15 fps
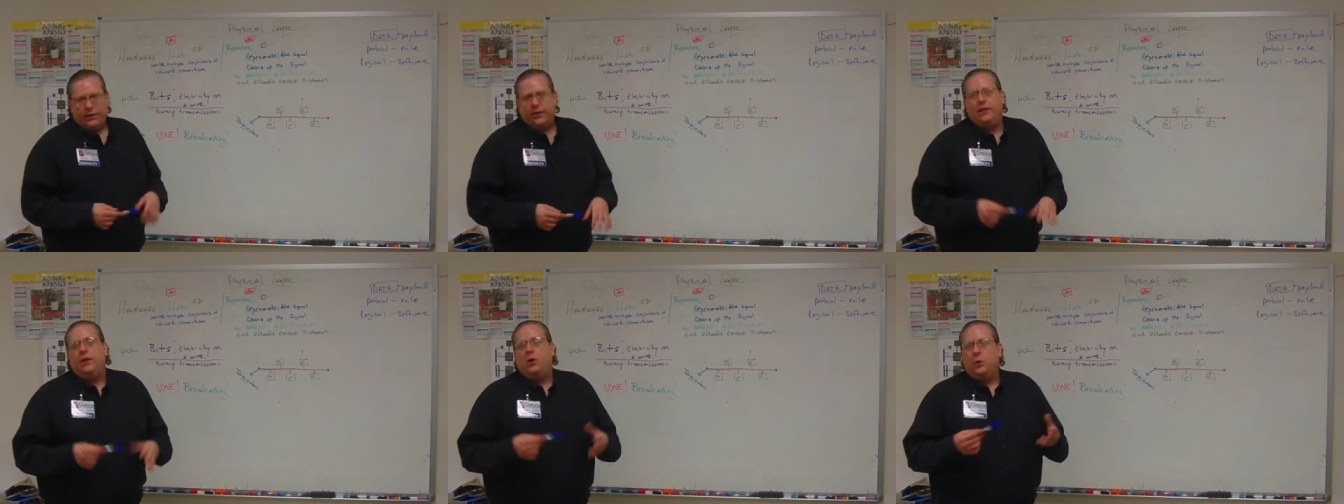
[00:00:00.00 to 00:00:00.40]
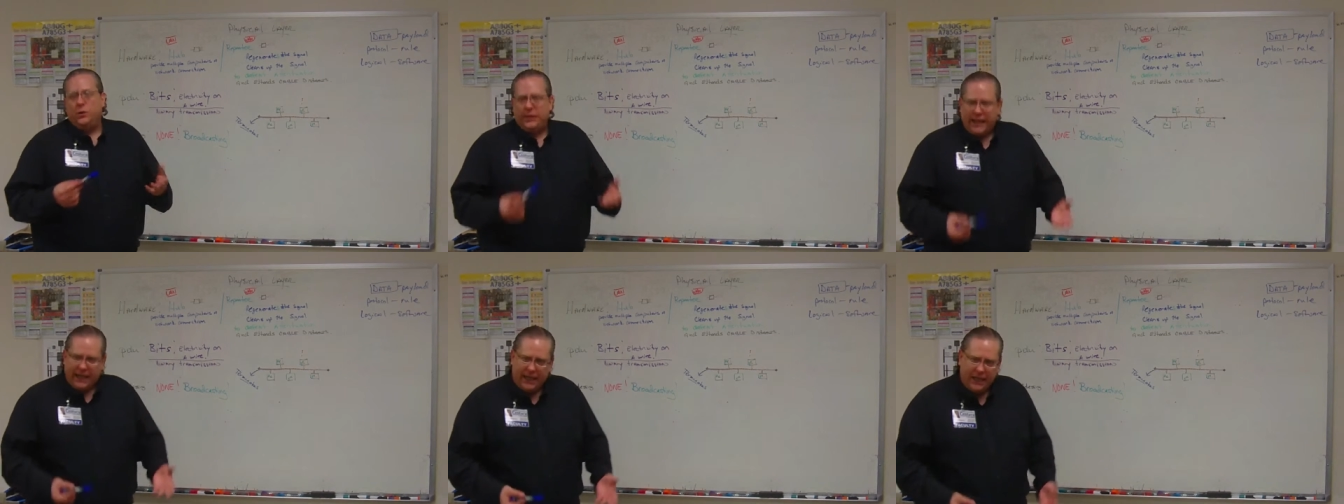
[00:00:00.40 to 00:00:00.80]
In the
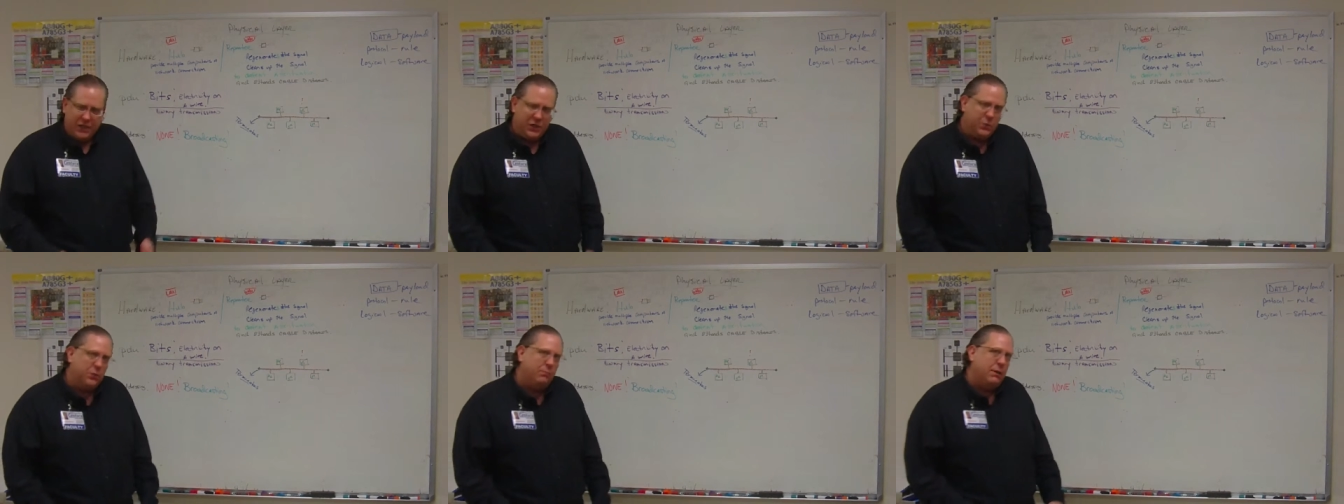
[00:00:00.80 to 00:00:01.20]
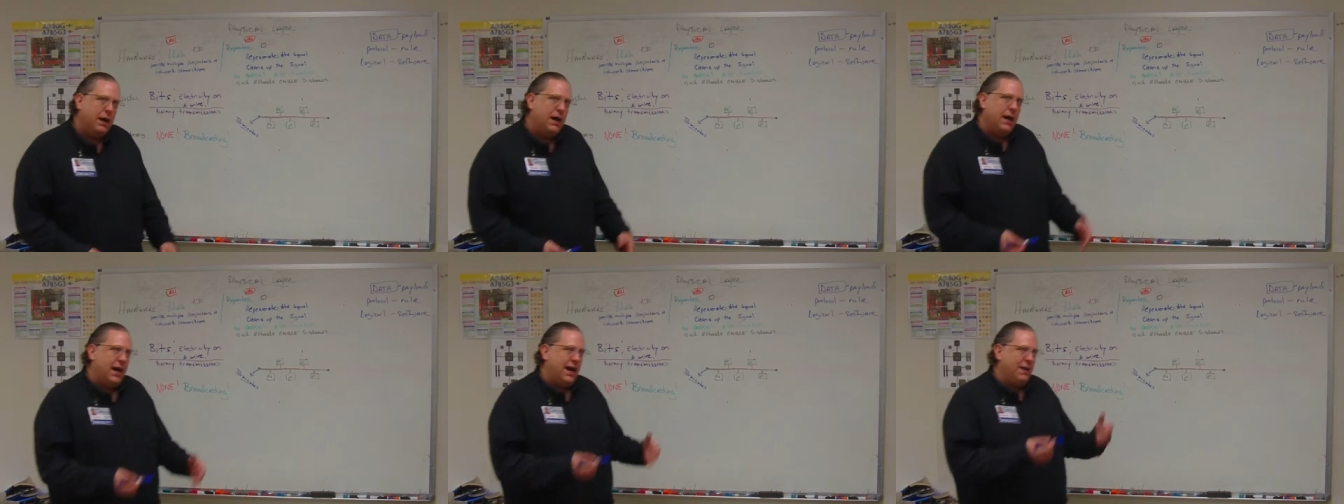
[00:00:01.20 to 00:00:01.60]
old days, you would
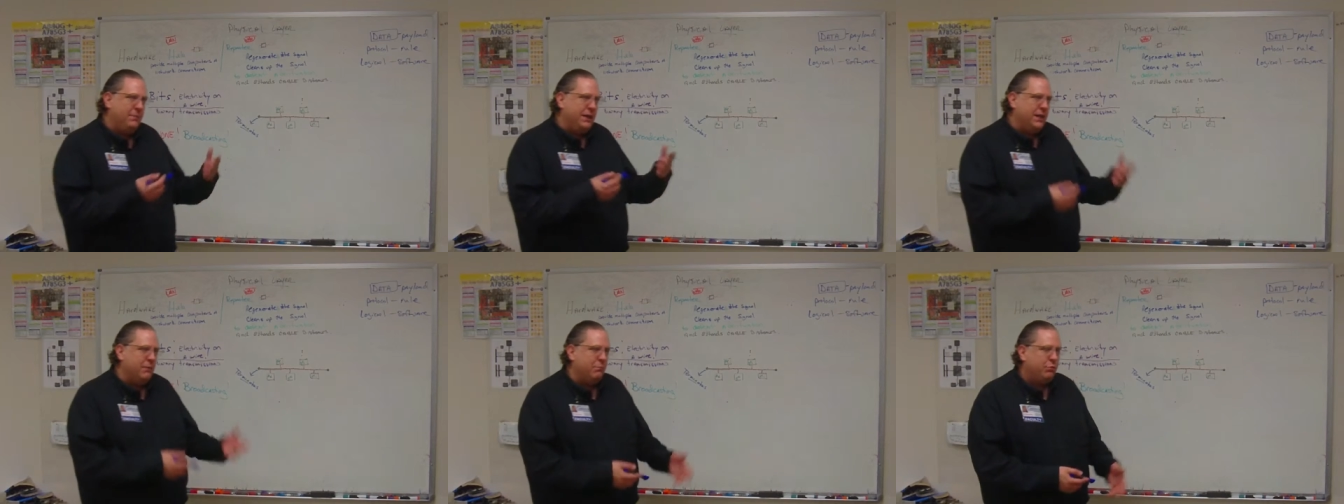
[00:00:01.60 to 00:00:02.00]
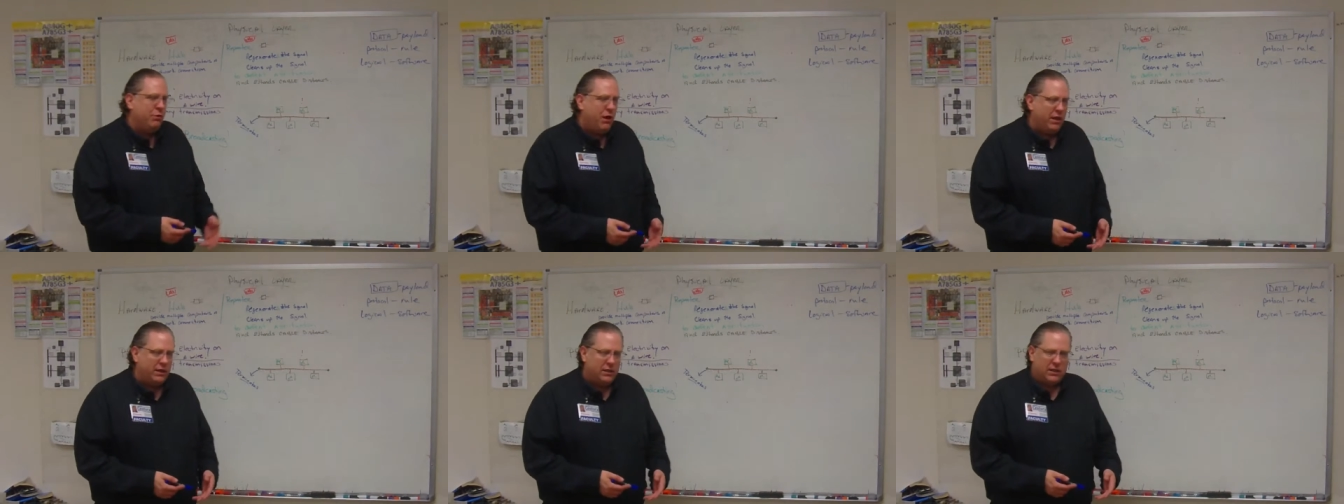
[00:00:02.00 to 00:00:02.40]
buy IBM
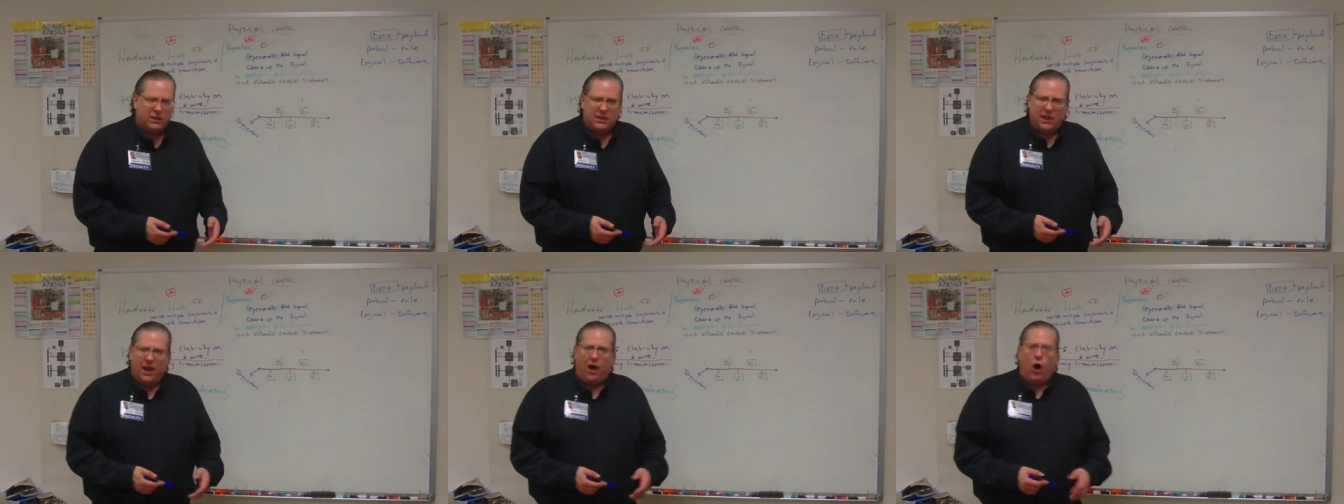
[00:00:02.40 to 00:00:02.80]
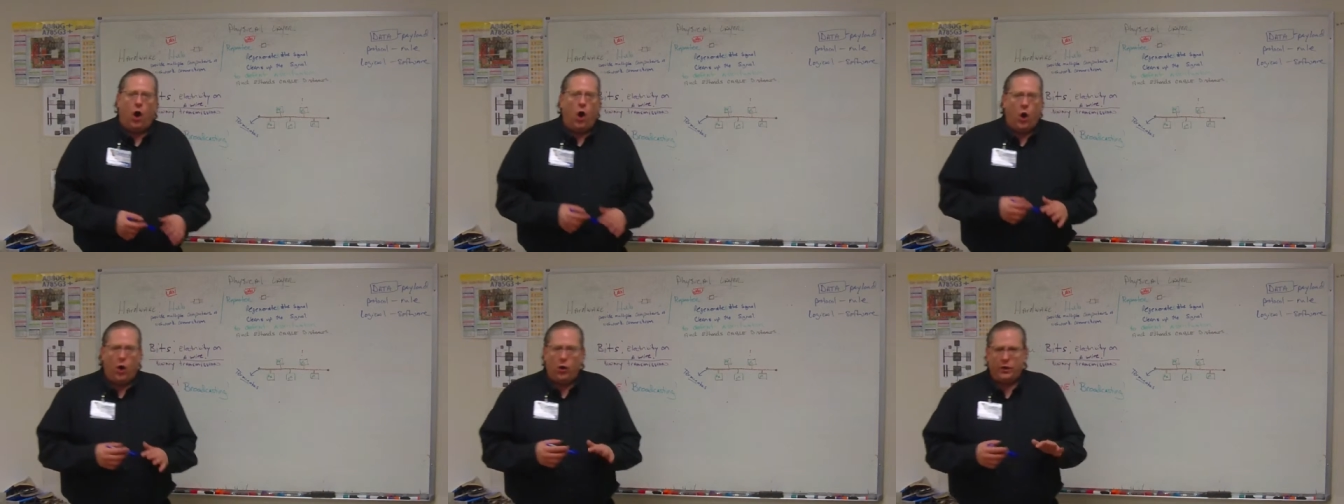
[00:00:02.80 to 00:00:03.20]
products.
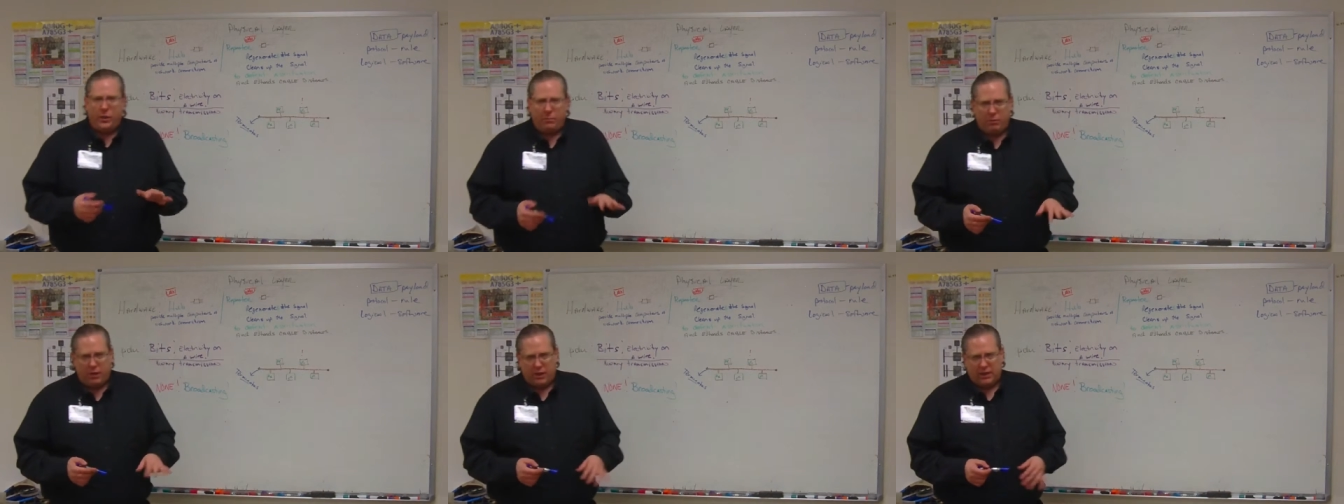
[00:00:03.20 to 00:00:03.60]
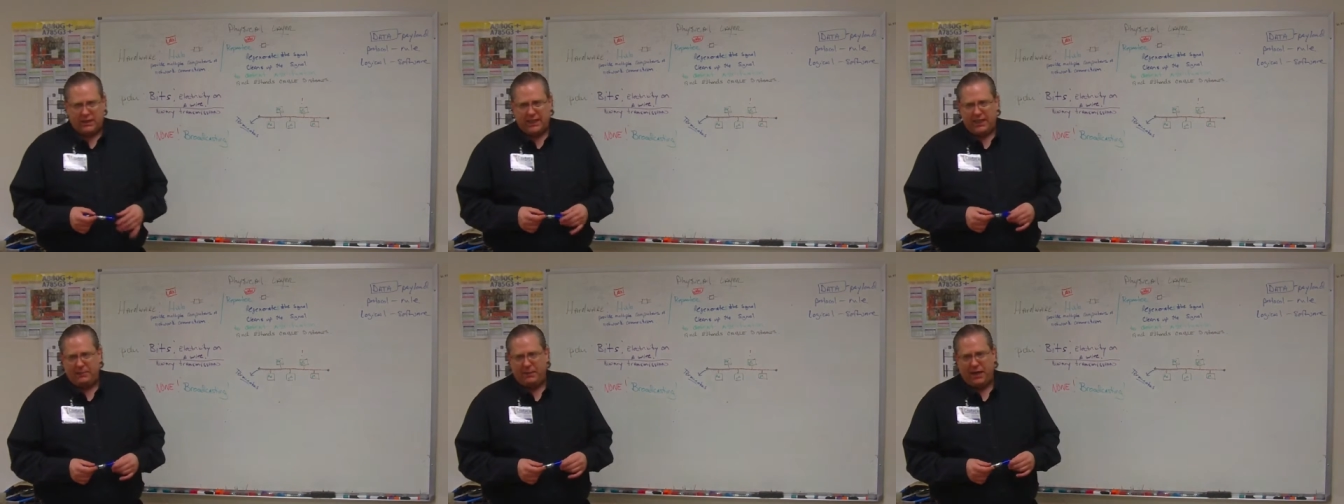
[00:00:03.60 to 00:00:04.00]
All your
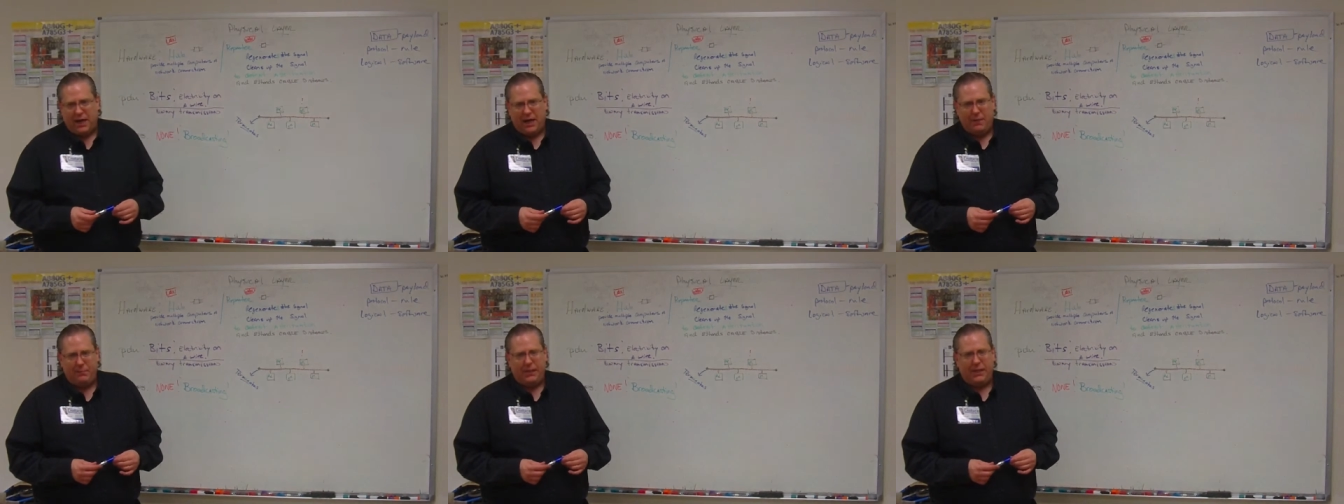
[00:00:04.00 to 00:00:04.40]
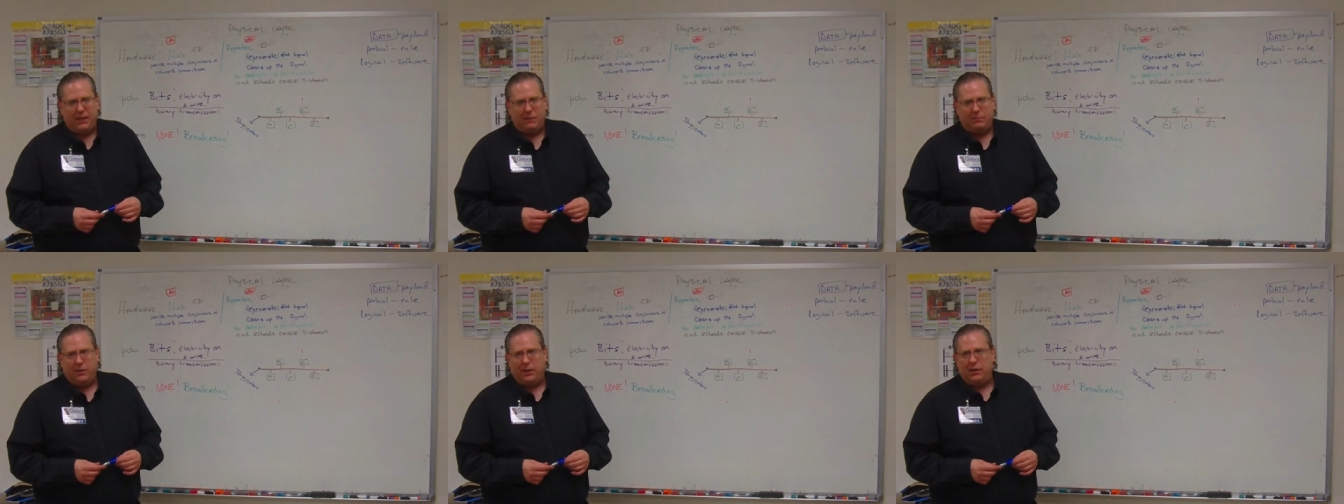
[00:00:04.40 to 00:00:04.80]
products had to be IBM.